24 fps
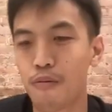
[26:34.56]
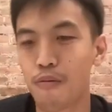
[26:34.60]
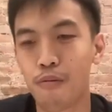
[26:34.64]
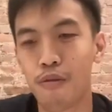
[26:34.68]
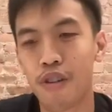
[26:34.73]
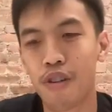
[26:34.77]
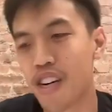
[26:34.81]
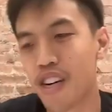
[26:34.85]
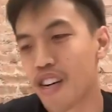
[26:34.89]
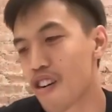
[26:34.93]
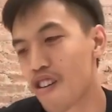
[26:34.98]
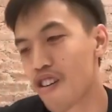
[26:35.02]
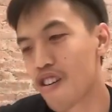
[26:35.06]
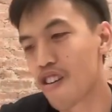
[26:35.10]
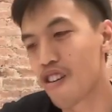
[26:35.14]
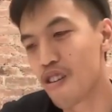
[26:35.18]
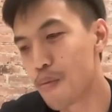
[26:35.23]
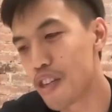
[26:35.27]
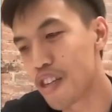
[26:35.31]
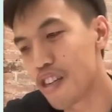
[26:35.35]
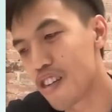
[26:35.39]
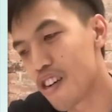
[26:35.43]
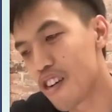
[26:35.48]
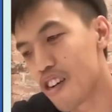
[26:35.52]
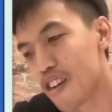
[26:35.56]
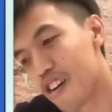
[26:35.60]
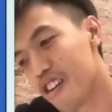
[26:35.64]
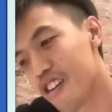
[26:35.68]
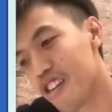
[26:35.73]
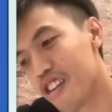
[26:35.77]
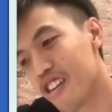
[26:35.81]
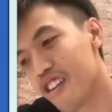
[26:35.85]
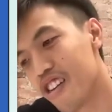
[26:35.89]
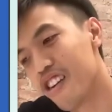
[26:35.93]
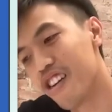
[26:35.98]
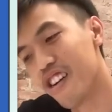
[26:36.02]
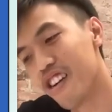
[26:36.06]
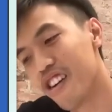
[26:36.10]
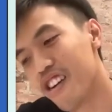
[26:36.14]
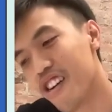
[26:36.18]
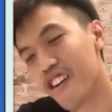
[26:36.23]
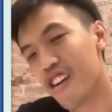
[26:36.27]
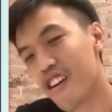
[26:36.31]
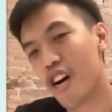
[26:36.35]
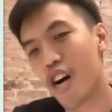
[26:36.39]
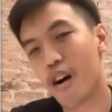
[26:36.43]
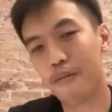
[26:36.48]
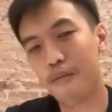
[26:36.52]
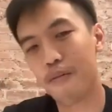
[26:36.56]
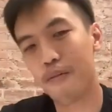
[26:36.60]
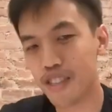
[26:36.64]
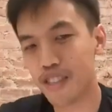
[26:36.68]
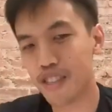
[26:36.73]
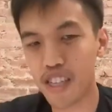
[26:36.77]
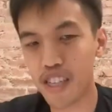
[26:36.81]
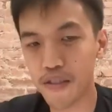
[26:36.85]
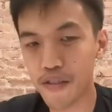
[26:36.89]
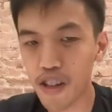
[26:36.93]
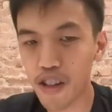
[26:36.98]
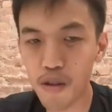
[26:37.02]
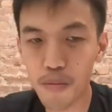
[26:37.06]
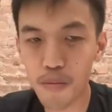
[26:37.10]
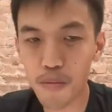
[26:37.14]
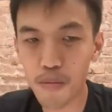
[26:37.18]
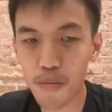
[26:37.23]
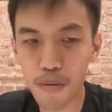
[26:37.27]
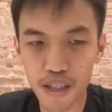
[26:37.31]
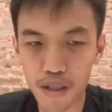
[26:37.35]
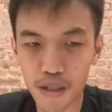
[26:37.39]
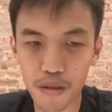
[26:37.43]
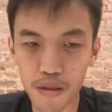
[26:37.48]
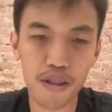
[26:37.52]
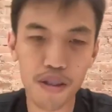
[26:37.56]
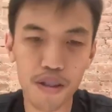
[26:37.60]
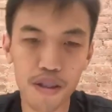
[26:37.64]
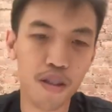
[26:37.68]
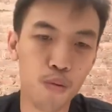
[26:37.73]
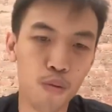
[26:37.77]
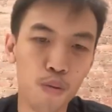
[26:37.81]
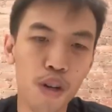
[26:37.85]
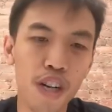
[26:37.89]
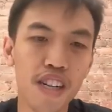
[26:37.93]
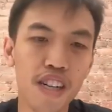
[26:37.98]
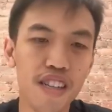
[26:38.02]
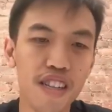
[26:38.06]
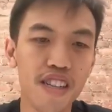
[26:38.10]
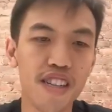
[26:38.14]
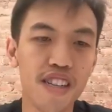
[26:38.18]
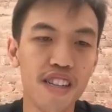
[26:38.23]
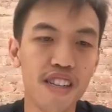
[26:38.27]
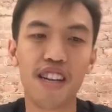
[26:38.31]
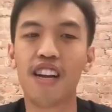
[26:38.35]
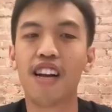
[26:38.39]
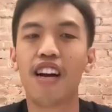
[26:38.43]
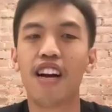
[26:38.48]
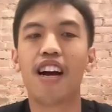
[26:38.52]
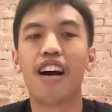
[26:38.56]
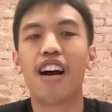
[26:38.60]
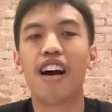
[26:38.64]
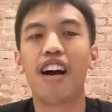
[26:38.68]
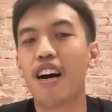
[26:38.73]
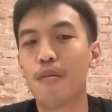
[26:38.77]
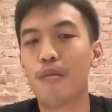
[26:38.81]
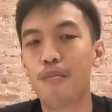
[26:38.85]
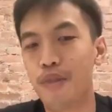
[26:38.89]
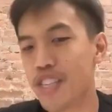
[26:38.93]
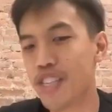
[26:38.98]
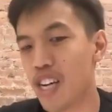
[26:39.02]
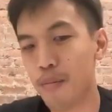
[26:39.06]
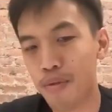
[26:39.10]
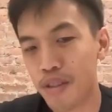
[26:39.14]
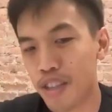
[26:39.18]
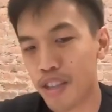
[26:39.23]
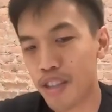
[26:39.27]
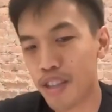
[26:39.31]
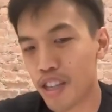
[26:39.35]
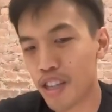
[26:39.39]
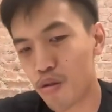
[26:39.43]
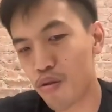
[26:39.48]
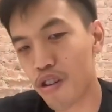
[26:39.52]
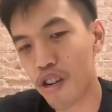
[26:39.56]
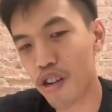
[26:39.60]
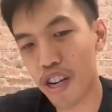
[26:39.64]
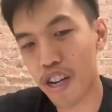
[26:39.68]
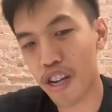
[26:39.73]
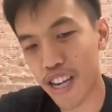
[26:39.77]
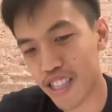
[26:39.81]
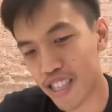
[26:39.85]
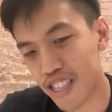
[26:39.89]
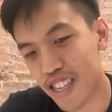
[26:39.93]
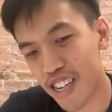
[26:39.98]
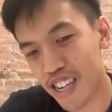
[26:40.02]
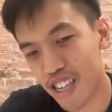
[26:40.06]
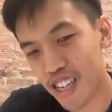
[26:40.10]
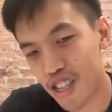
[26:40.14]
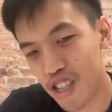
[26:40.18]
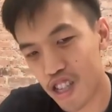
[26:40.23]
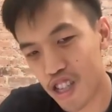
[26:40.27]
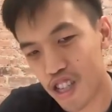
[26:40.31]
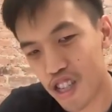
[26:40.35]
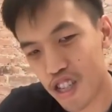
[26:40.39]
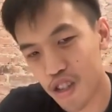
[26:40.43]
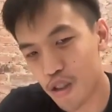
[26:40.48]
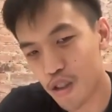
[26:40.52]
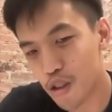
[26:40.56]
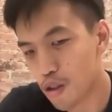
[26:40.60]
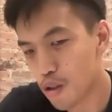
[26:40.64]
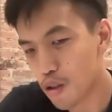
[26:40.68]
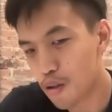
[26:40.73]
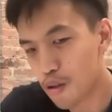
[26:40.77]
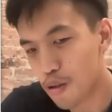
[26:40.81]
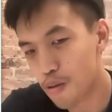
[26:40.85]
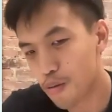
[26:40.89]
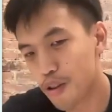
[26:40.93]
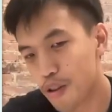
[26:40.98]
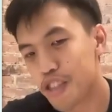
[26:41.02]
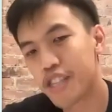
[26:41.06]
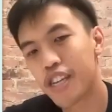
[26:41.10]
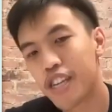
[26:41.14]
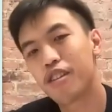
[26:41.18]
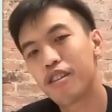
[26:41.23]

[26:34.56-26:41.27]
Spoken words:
We are going to be on, obviously, the global Discord as well. But yeah, please do not hesitate to reach